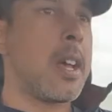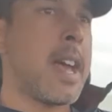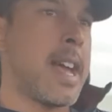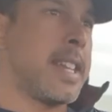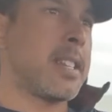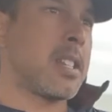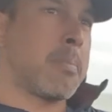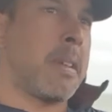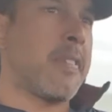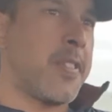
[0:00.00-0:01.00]
and to
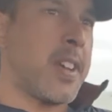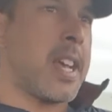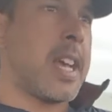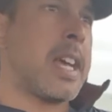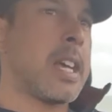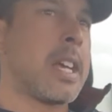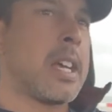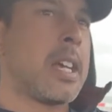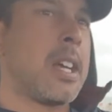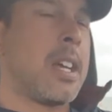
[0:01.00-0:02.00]
be fair,
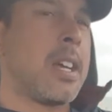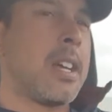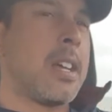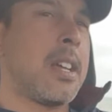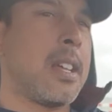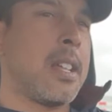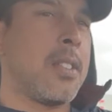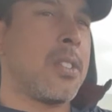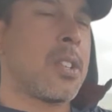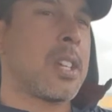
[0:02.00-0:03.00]

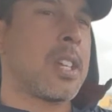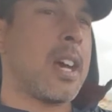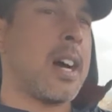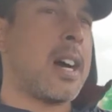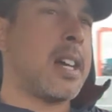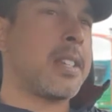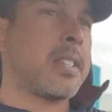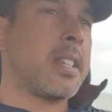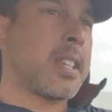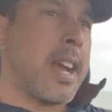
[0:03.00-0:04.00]
the car
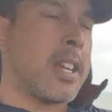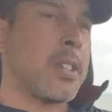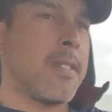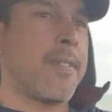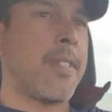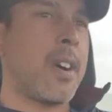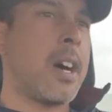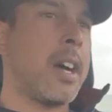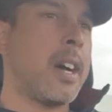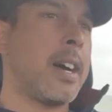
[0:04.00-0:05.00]
did catch on
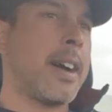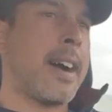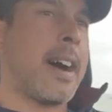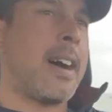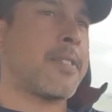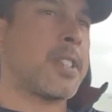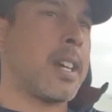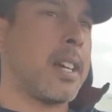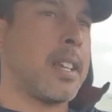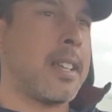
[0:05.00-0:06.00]
fire
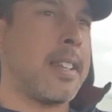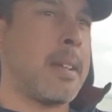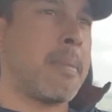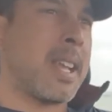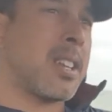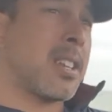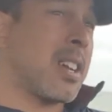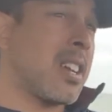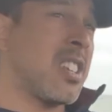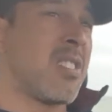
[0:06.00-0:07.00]
after it had been
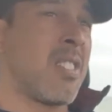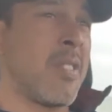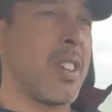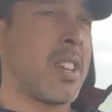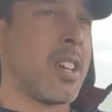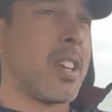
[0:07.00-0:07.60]
driven